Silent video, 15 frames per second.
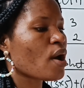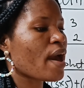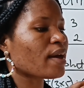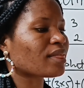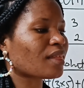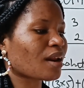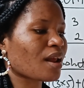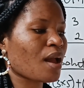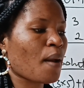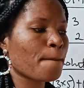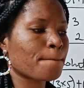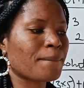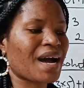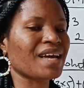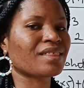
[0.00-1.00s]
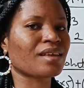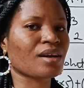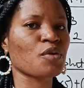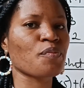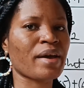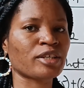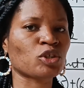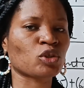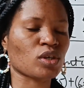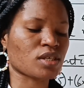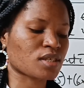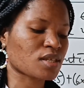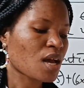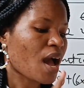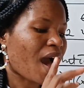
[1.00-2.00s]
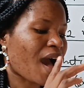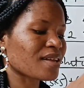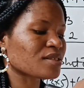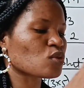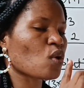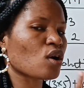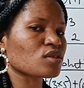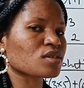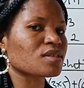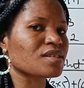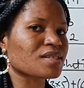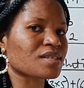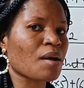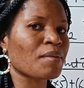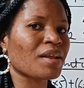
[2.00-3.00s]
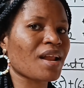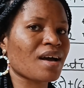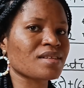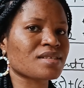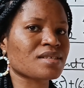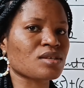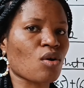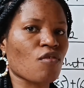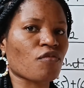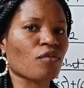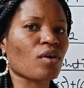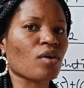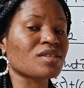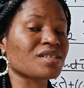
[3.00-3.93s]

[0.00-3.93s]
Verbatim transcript: A 3 by 3 matrix and what determinants of